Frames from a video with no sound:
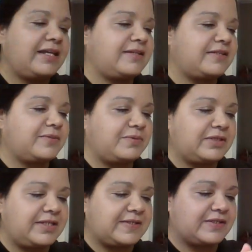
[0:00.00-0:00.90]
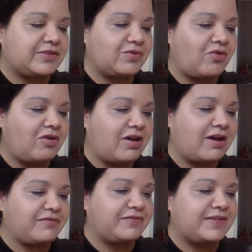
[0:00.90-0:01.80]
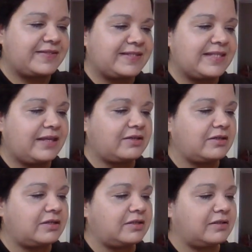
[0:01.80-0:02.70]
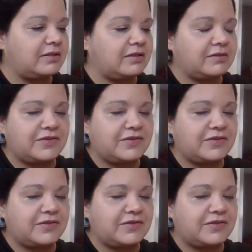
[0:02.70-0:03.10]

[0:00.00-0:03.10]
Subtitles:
And it's really soft. This is like a